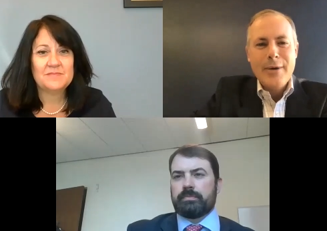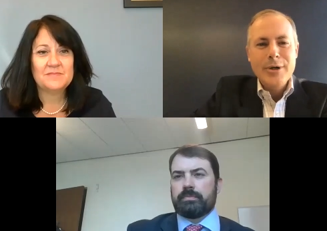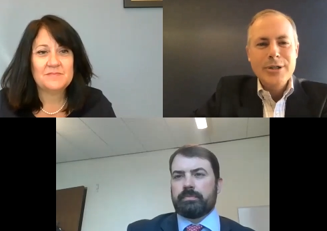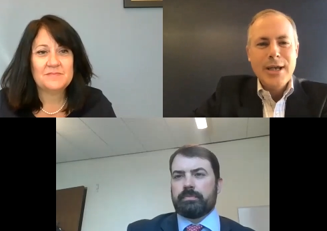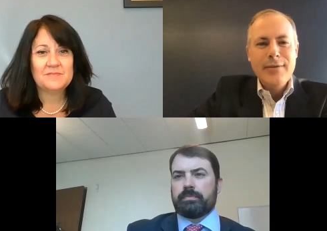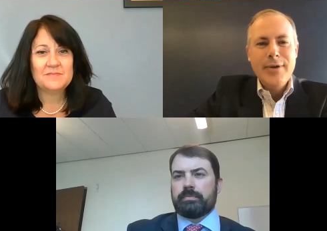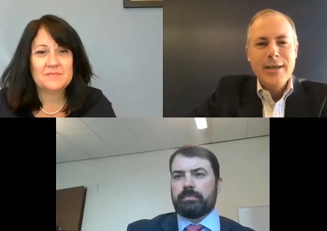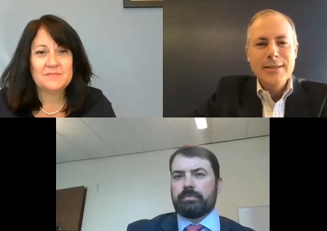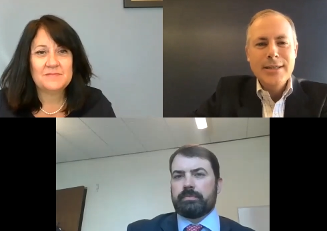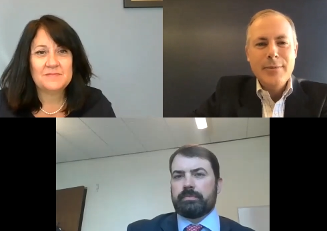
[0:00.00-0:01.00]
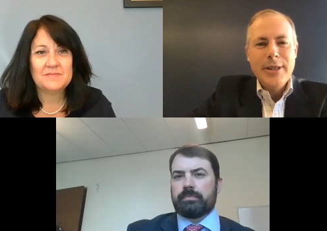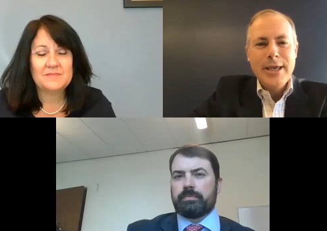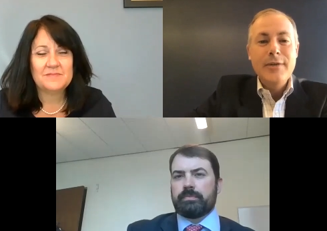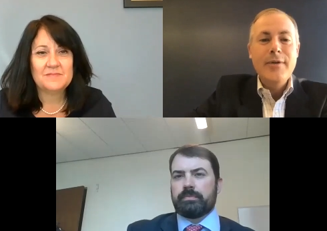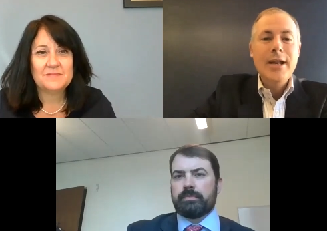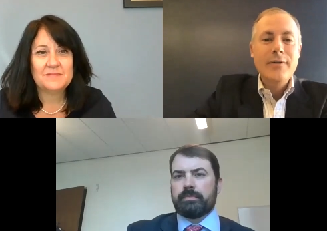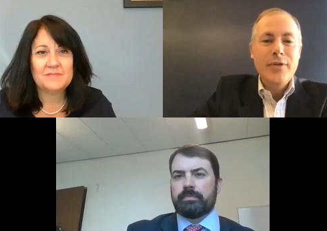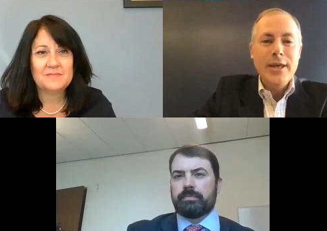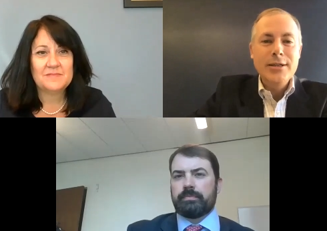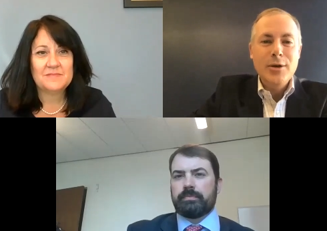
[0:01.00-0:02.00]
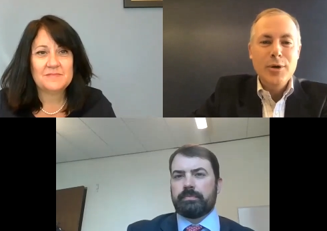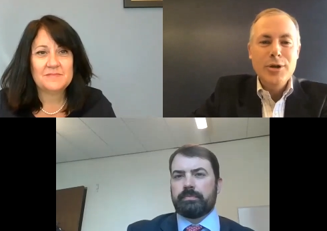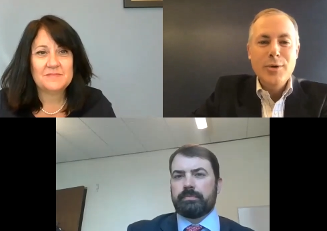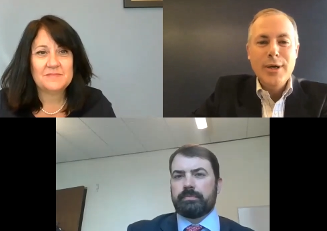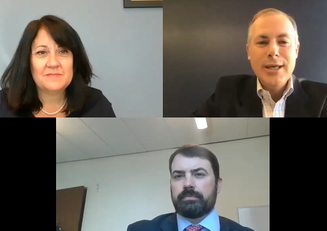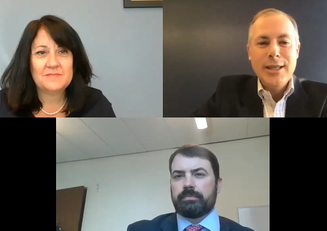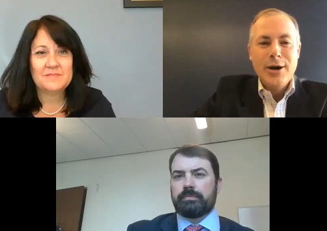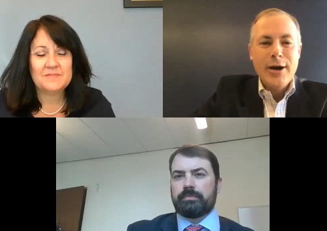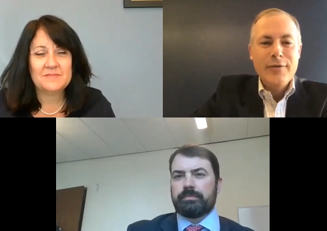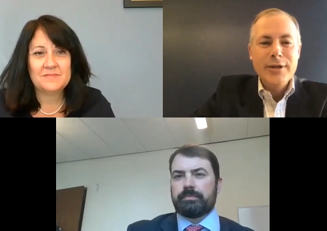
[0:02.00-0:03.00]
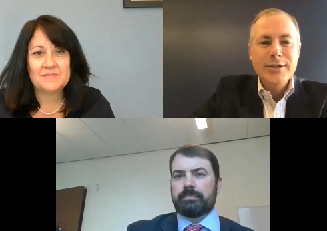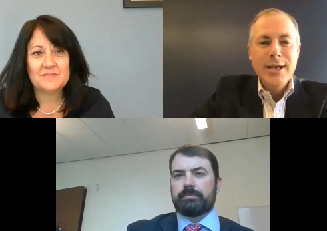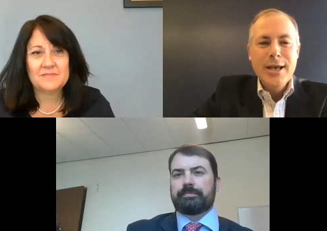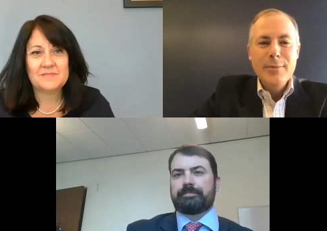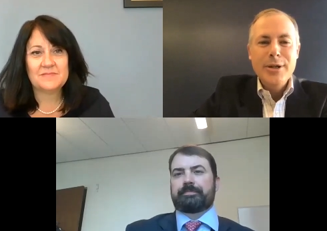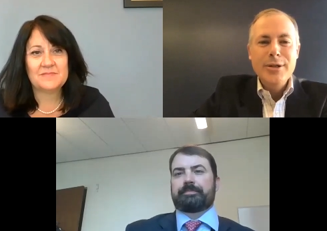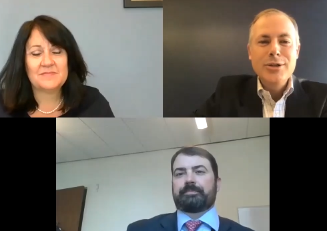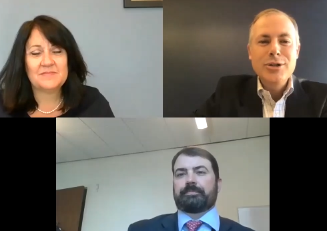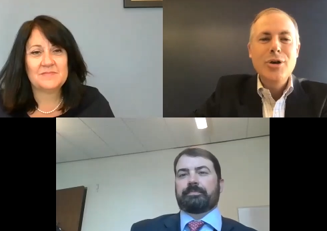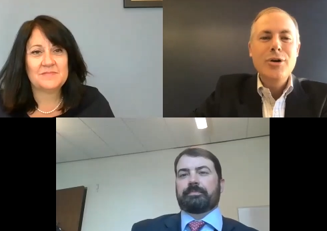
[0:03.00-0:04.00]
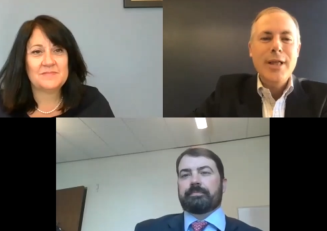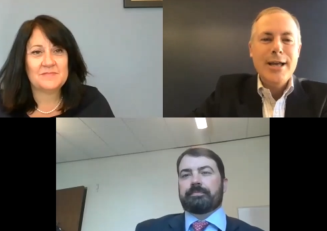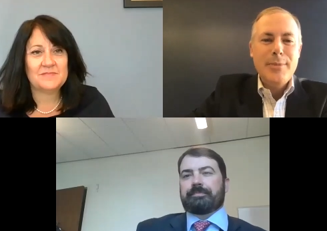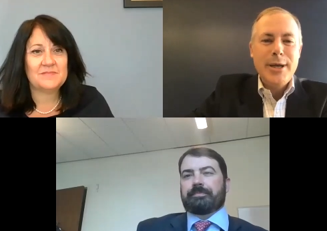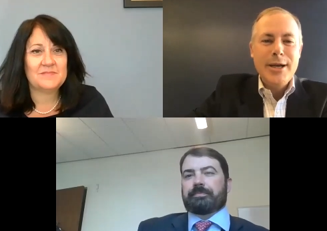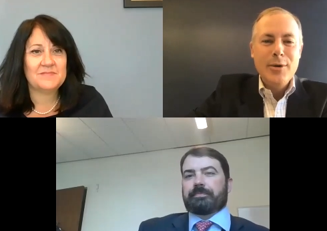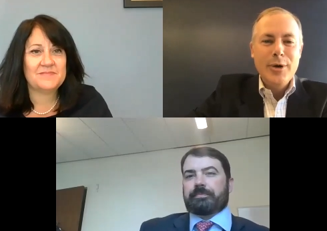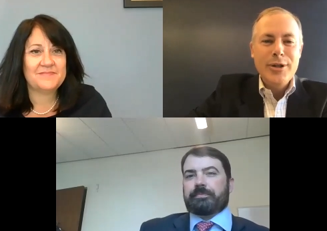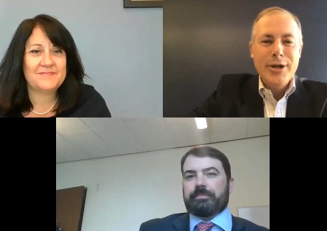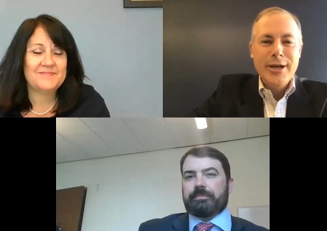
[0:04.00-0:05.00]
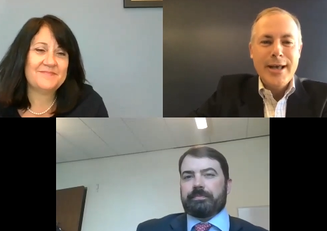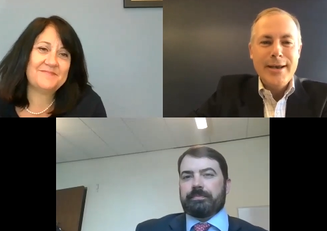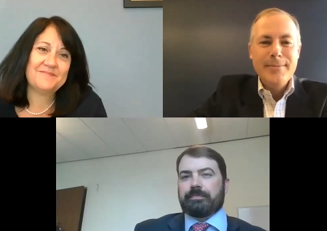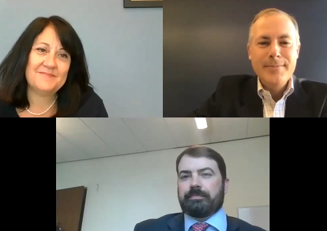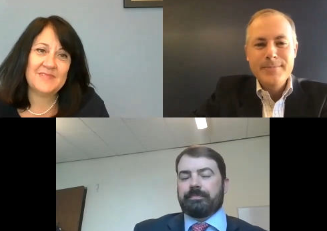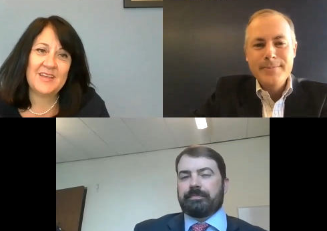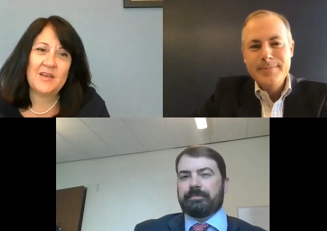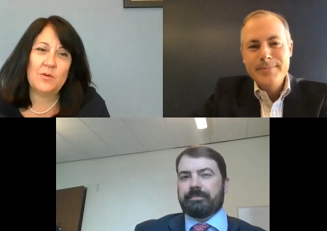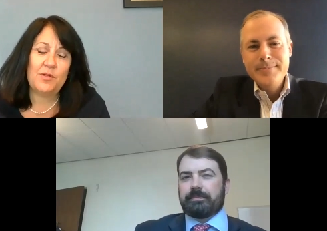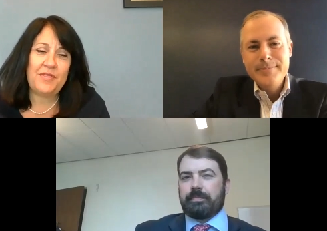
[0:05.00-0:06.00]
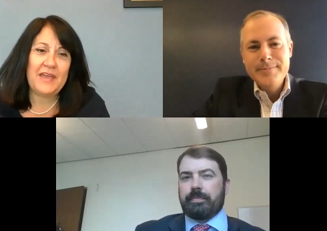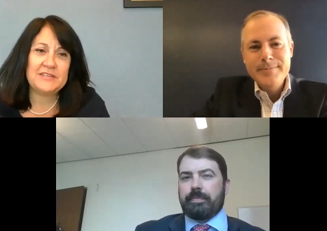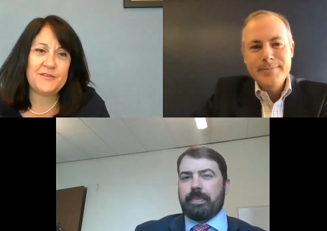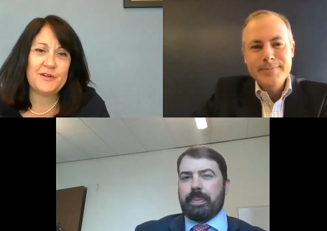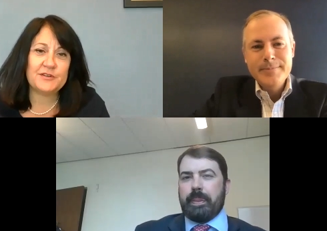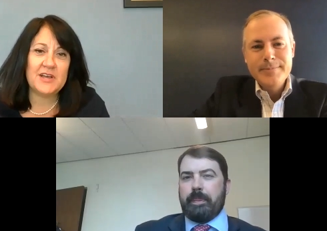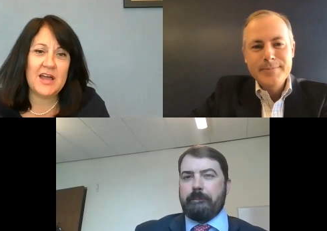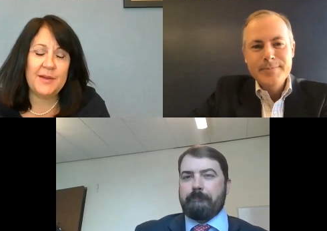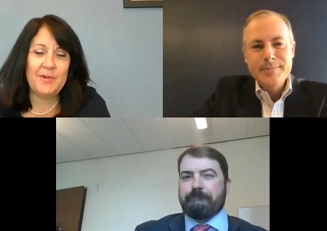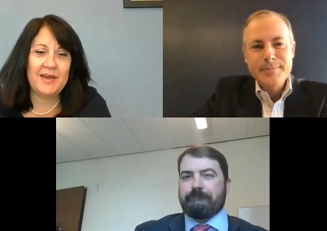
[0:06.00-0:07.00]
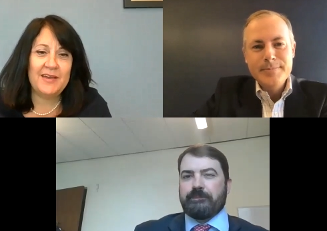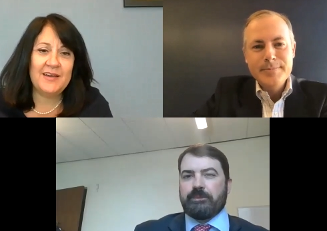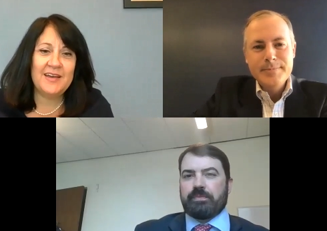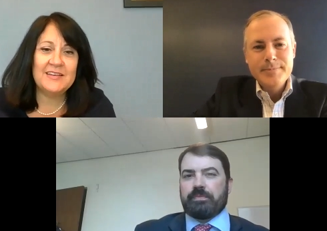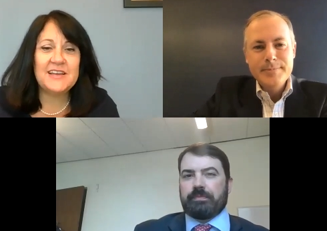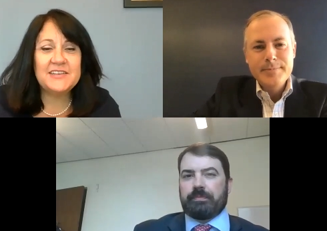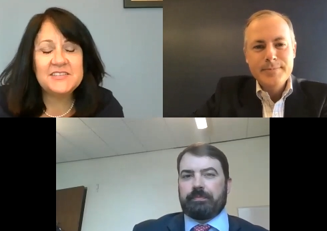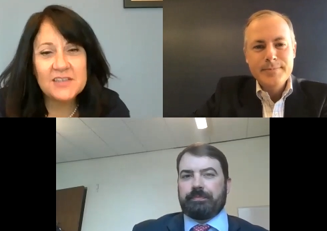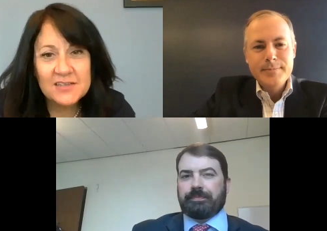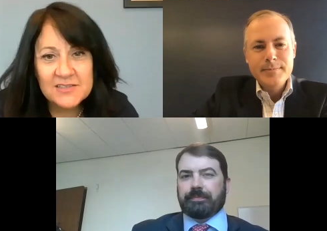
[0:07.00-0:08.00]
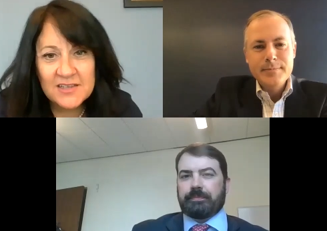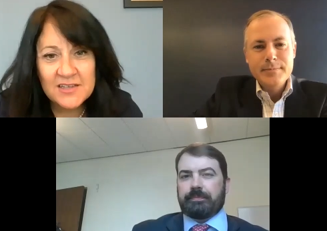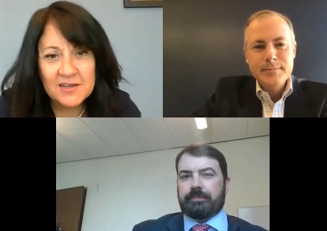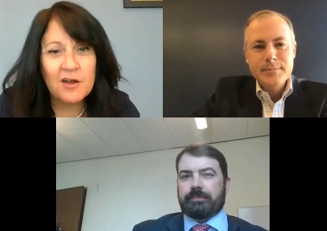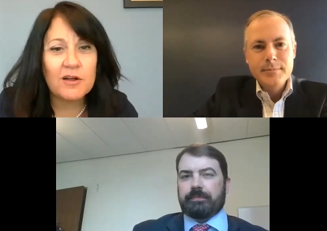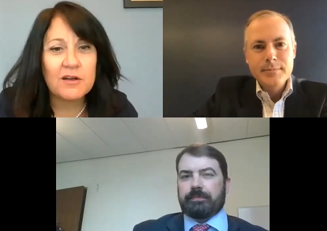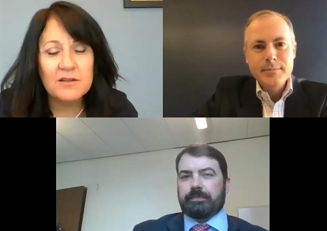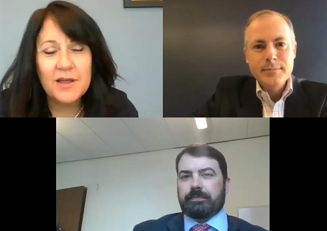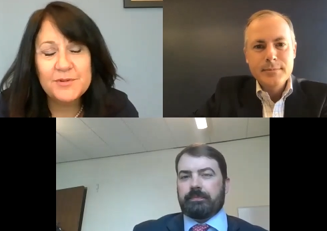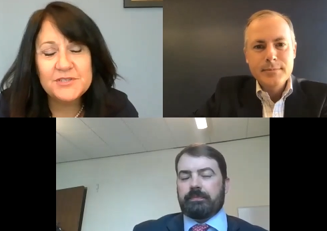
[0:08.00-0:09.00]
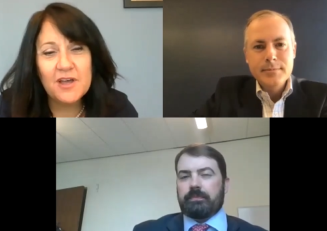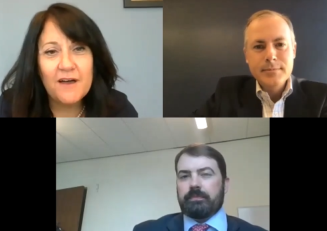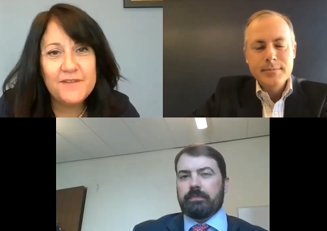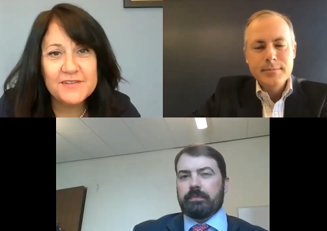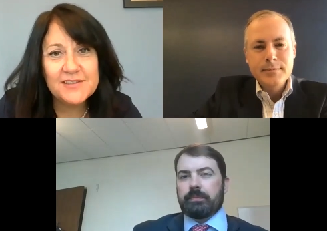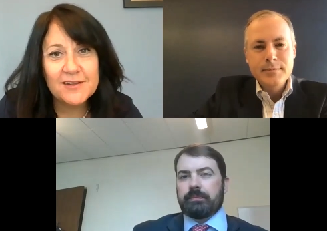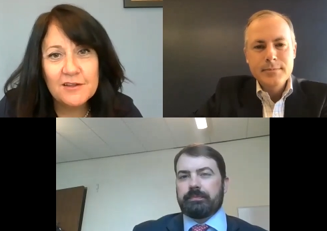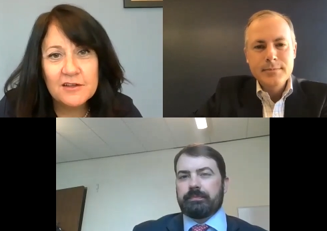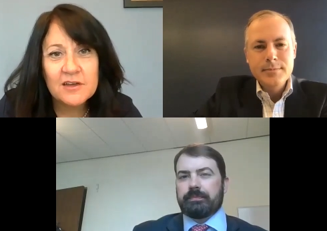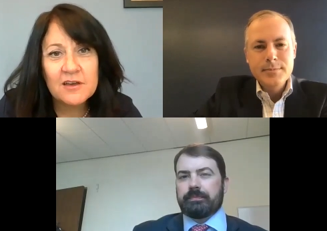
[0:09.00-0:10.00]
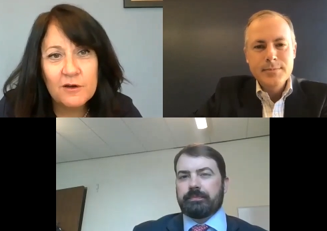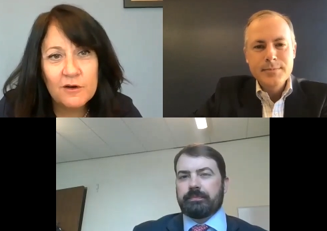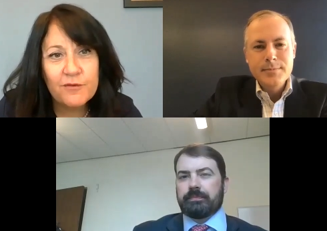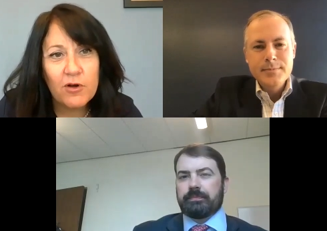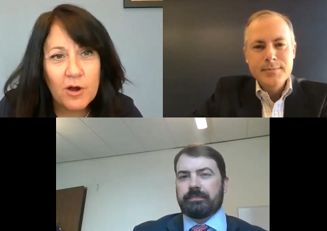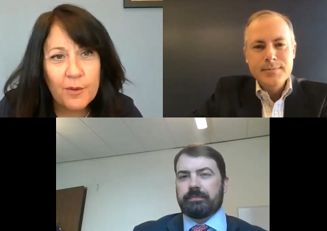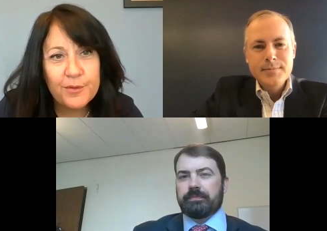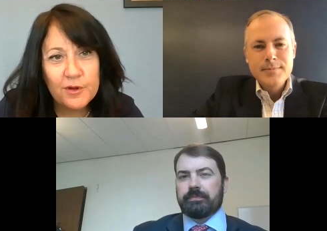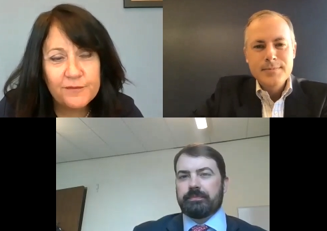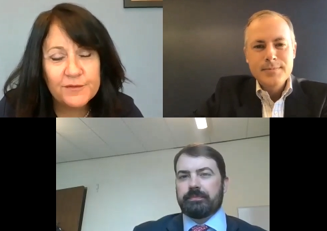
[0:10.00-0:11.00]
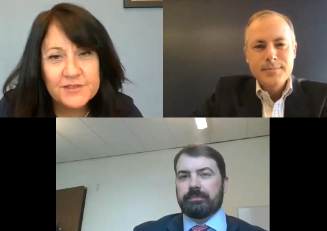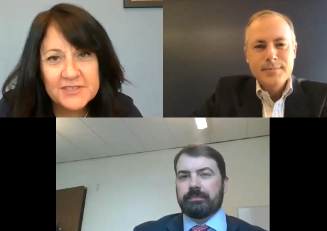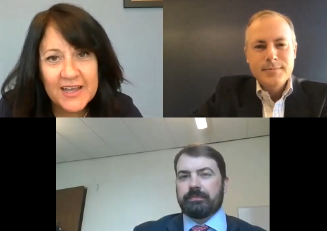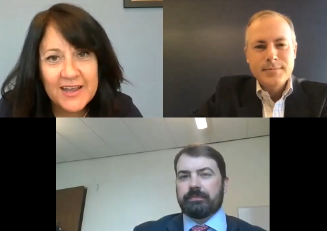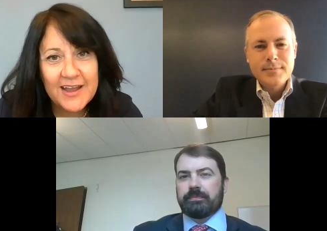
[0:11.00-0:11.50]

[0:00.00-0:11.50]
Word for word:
Speaker 1: we're saving and some of the innovative things that we're doing in the office. But so glad to be here with you today.
Speaker 2: Well, thanks for your time. I, uh, as I sit in our Columbus office and look over our beautiful state